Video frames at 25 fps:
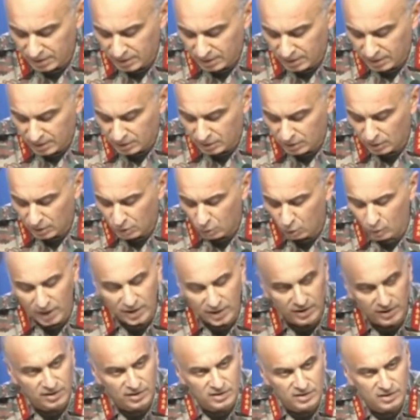The
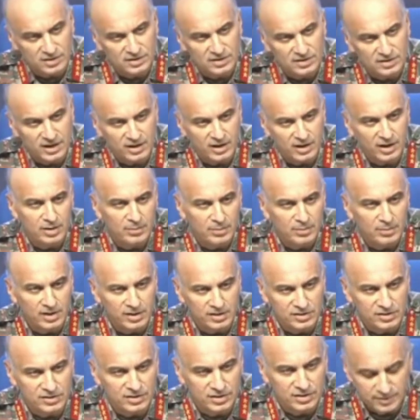locations that
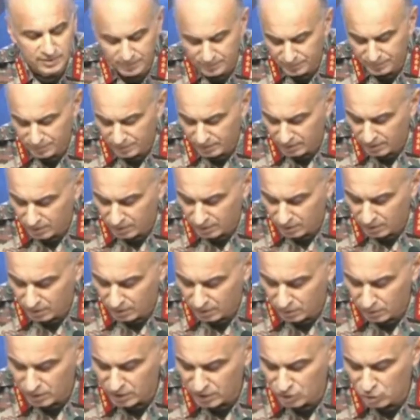emerged were
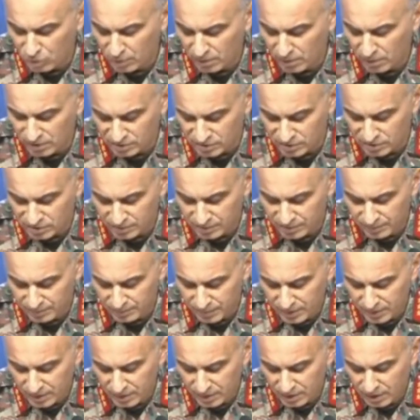numerous,
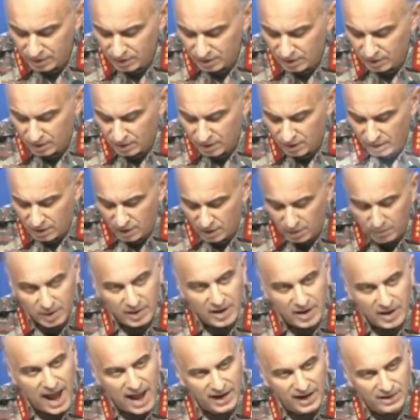but
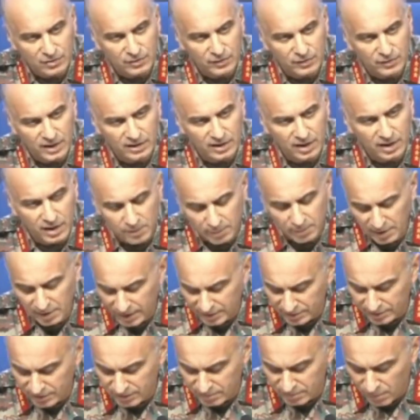as we
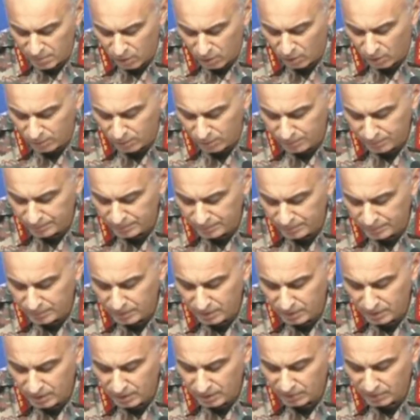deliberated more,
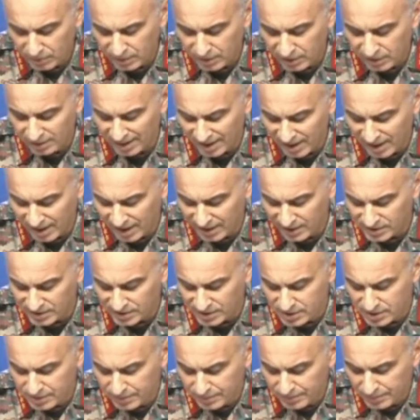we realized
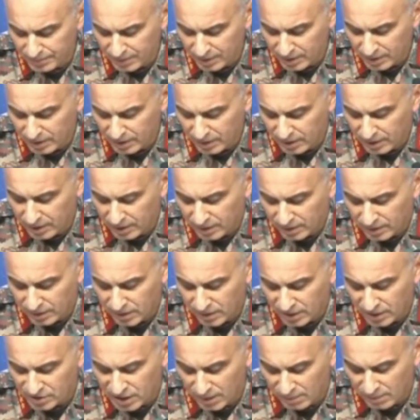that
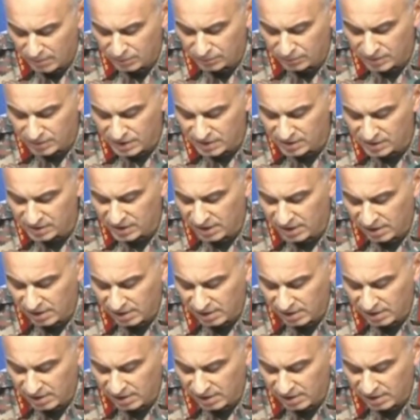some of these terror